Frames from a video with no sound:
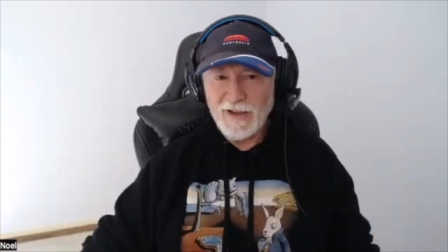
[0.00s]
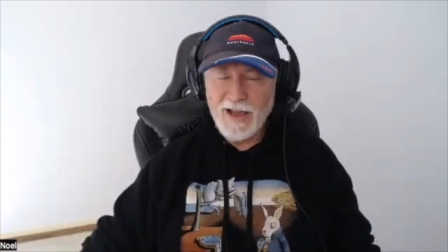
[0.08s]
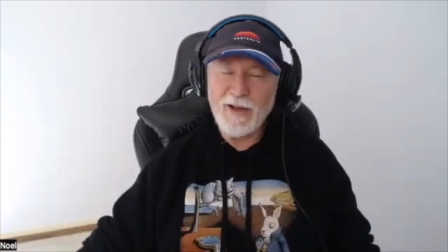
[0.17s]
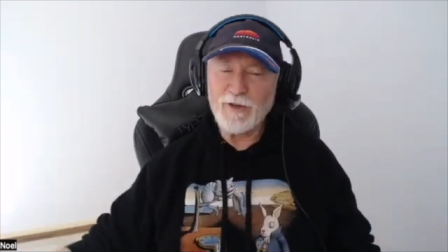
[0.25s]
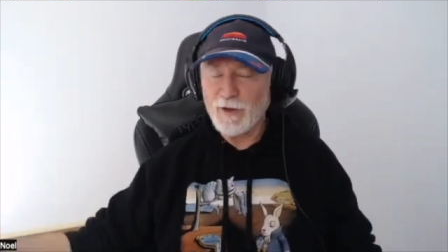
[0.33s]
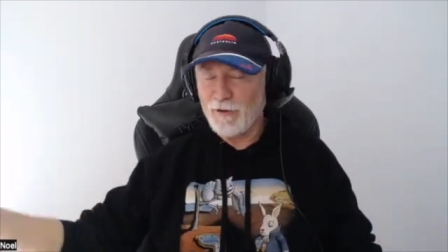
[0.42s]

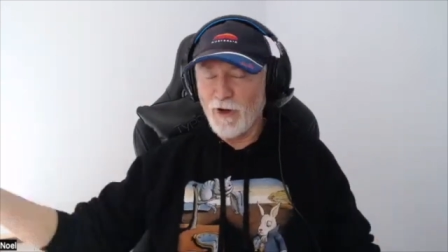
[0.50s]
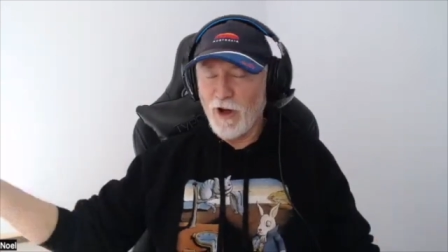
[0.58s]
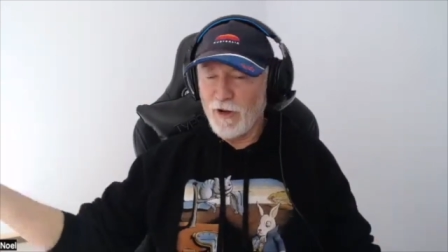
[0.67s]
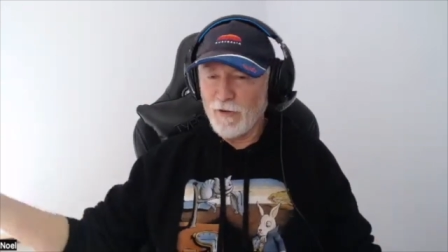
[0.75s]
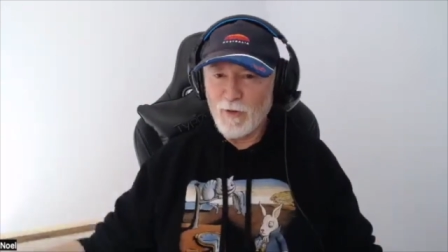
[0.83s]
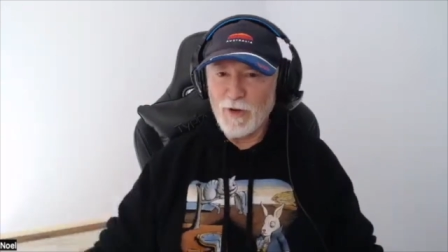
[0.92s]
after
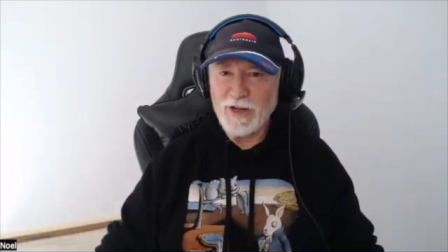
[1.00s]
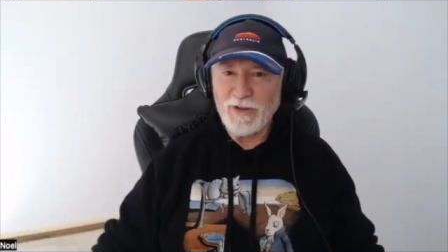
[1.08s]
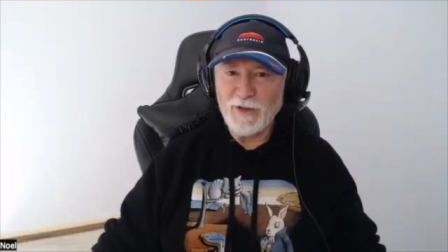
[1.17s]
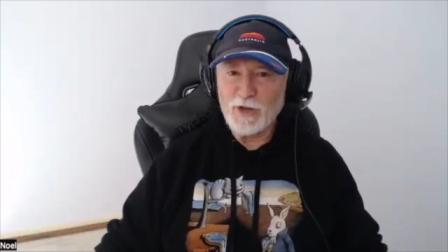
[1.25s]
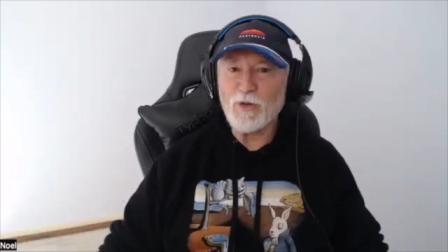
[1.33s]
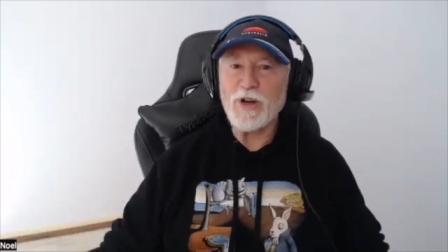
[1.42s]
five or
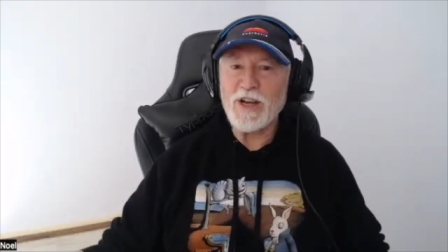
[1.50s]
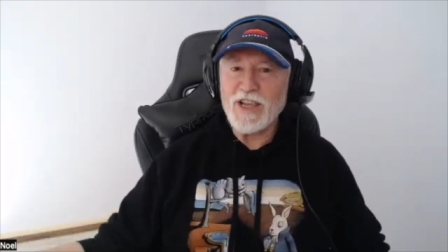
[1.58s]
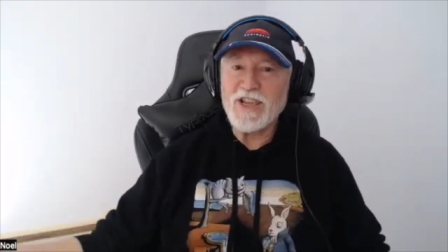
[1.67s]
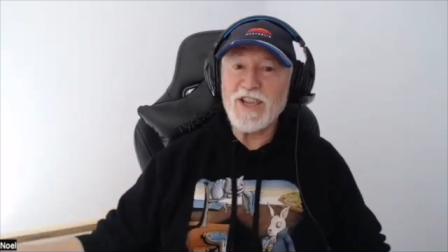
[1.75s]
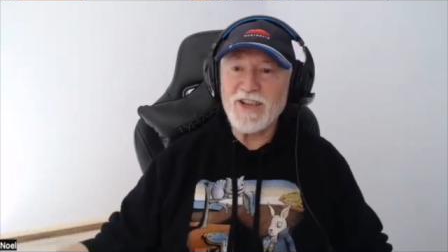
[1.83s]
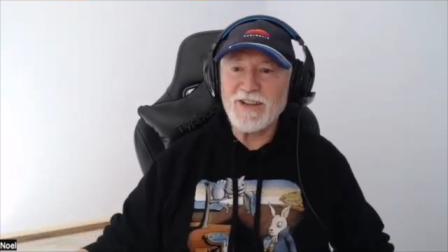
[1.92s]
whatever, 20
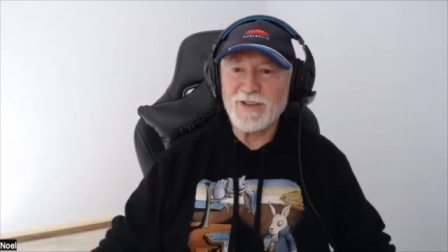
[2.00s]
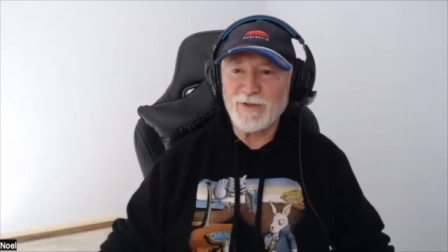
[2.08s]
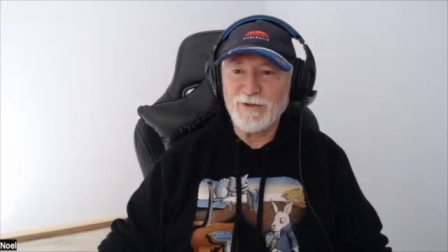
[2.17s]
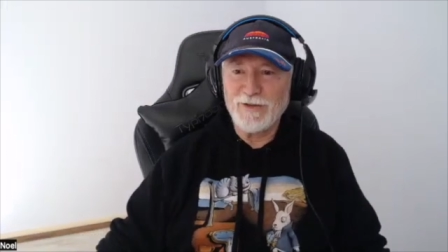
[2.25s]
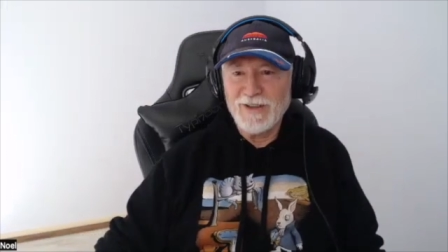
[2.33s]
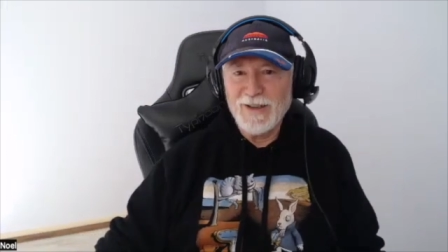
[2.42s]
years
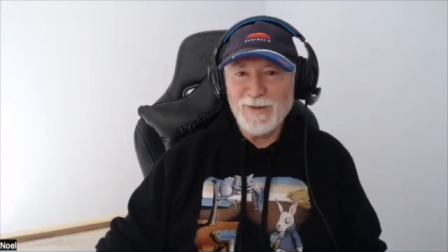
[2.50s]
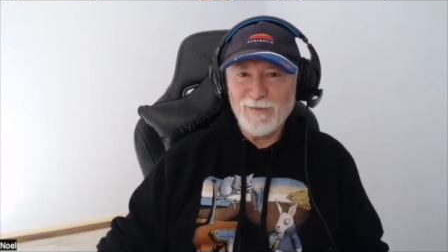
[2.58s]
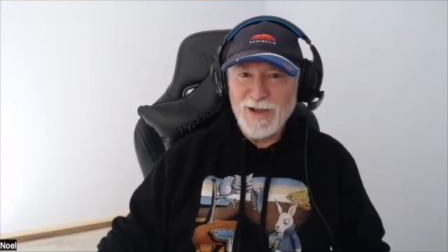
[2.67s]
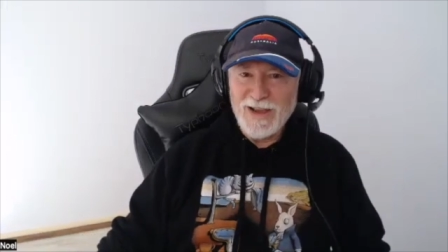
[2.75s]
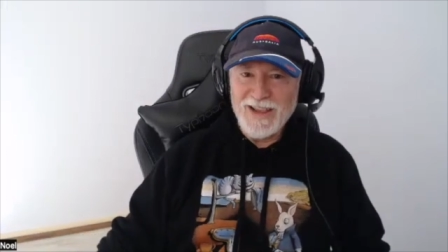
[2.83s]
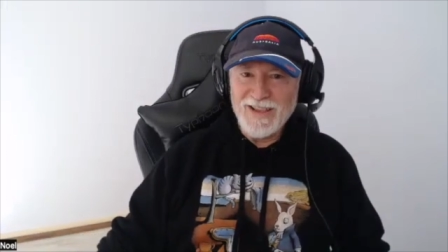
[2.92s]
of
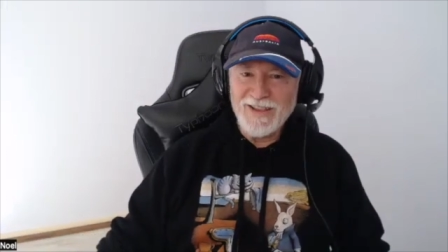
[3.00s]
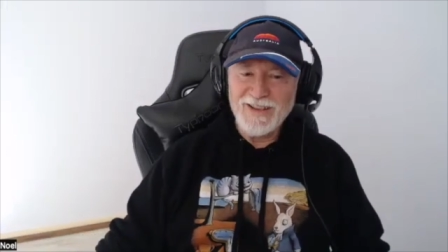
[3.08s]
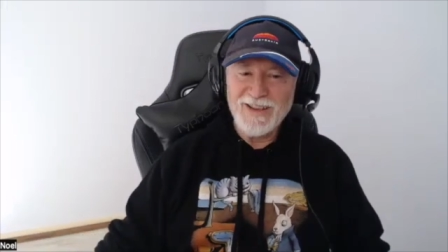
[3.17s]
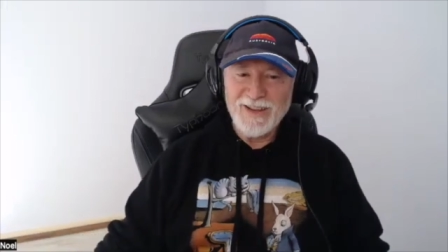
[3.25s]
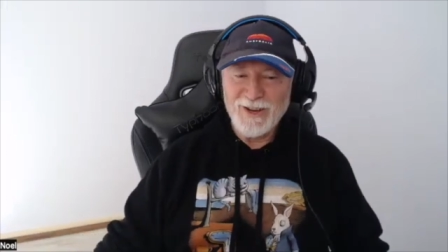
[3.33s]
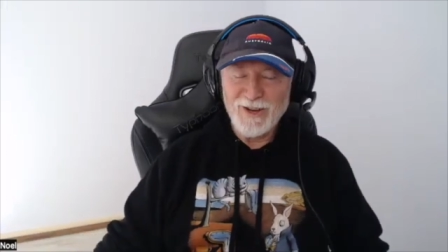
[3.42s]
making
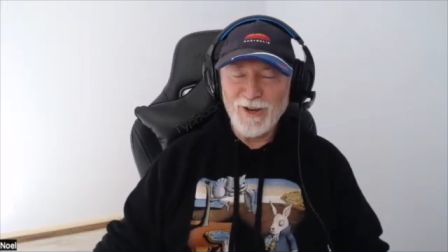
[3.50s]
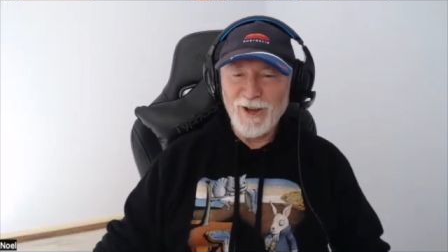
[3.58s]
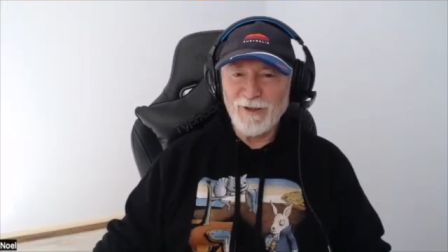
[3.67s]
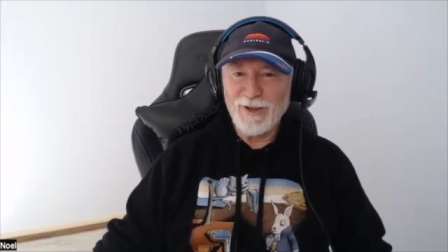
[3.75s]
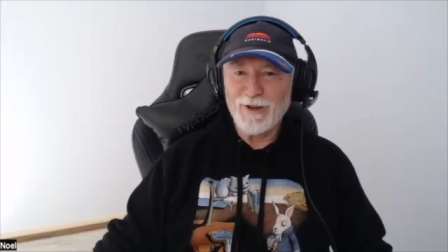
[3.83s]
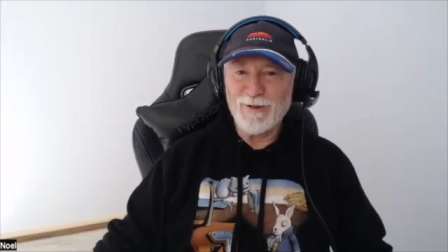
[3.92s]
your
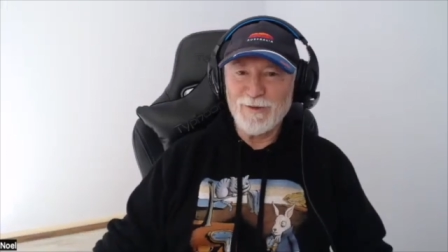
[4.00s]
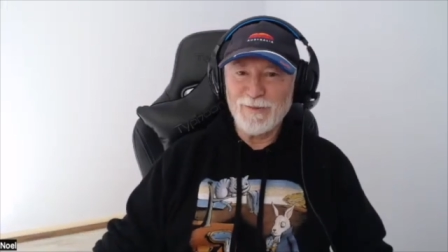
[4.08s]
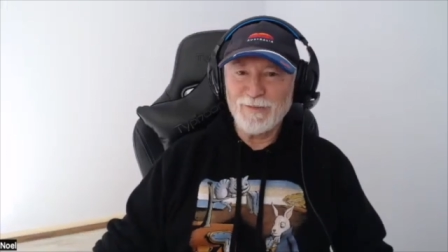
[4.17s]
life hell.